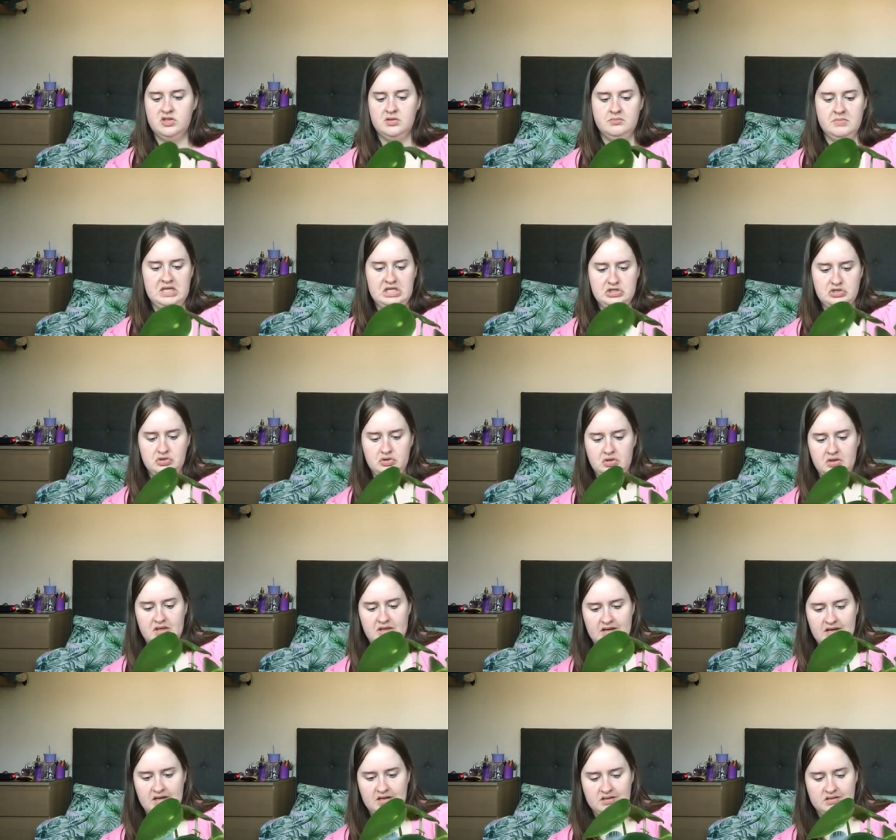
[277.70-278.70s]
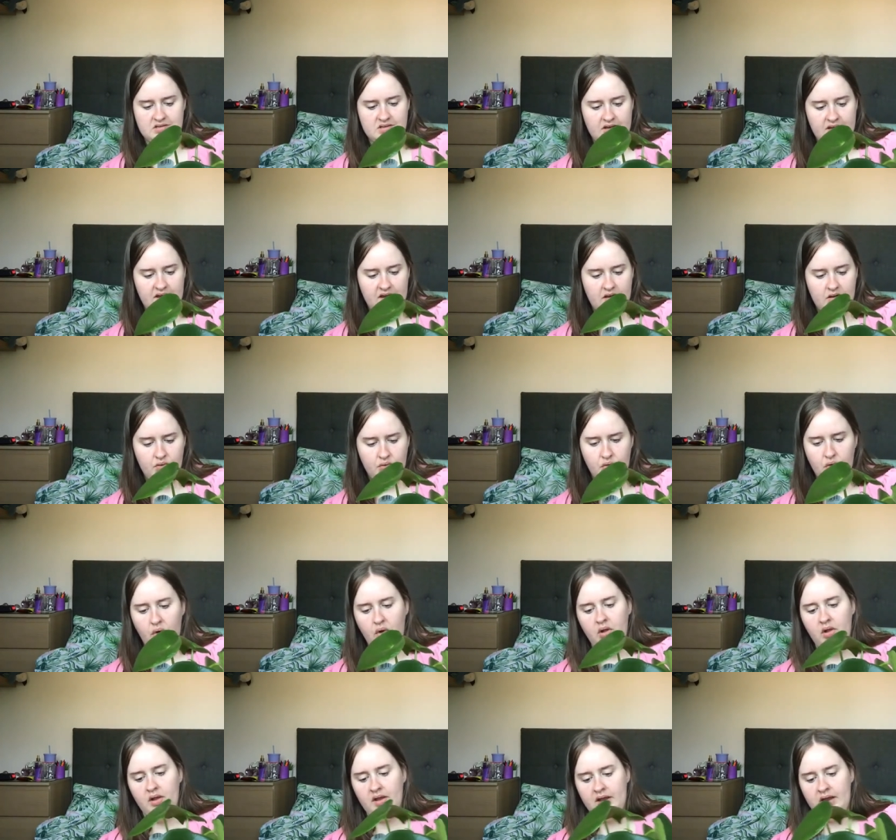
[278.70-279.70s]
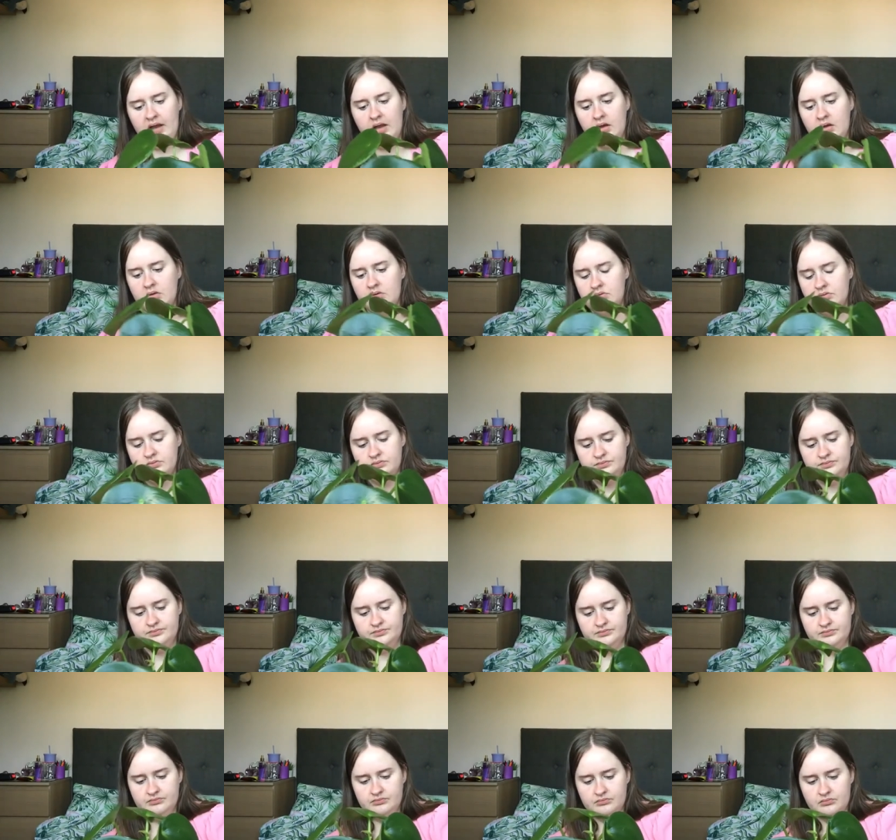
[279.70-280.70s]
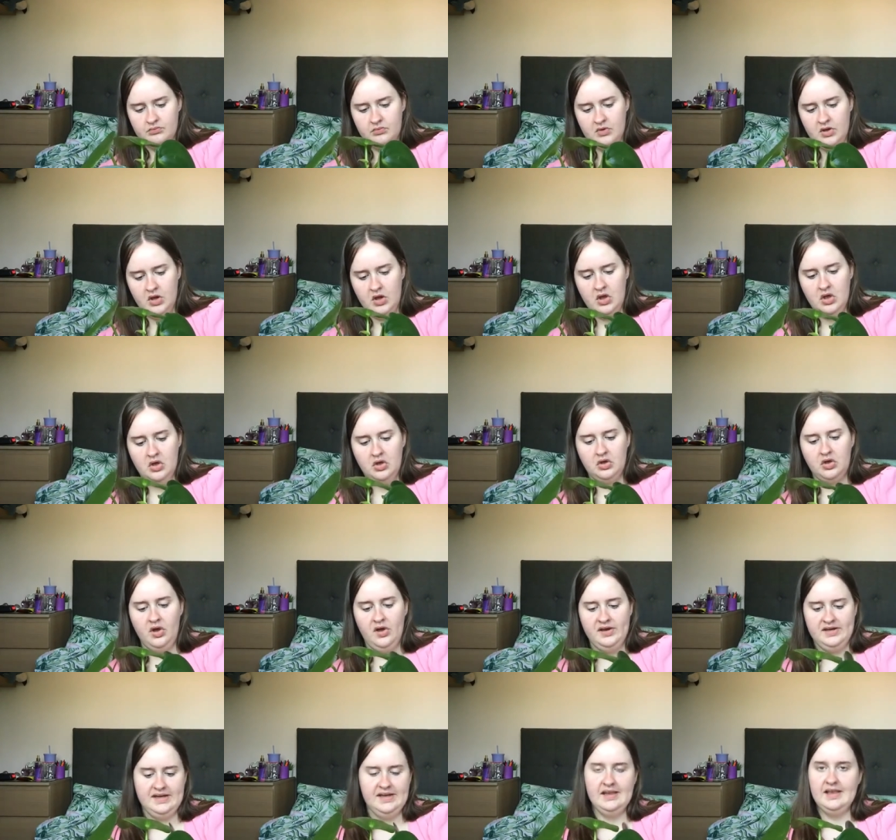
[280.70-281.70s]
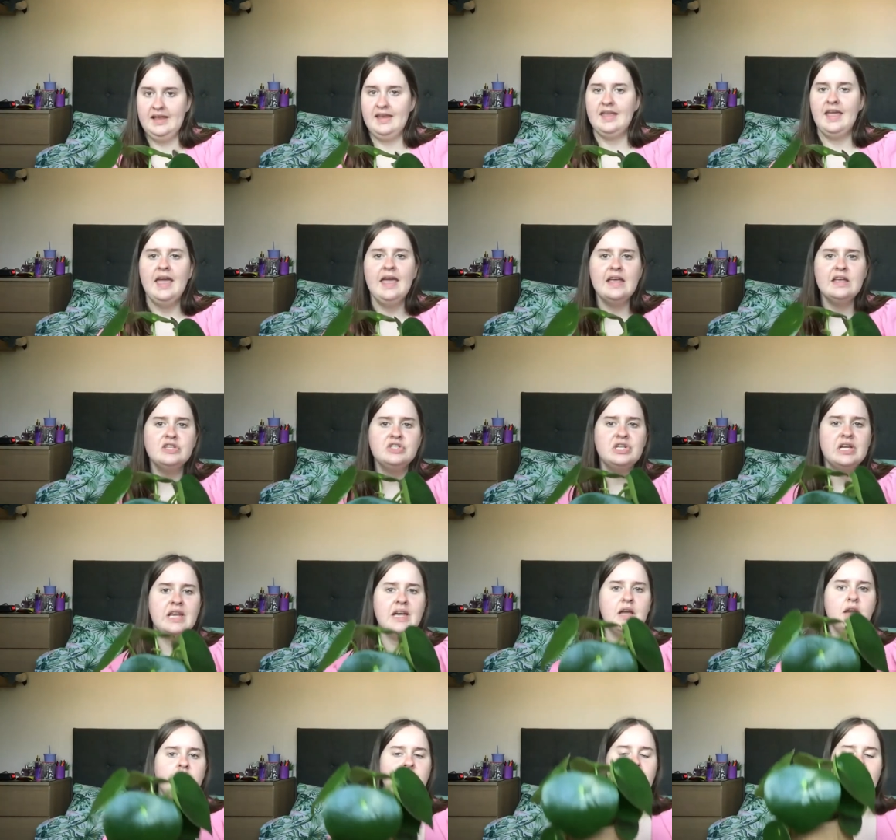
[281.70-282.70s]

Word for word: to make sure that it's like not like got any like caging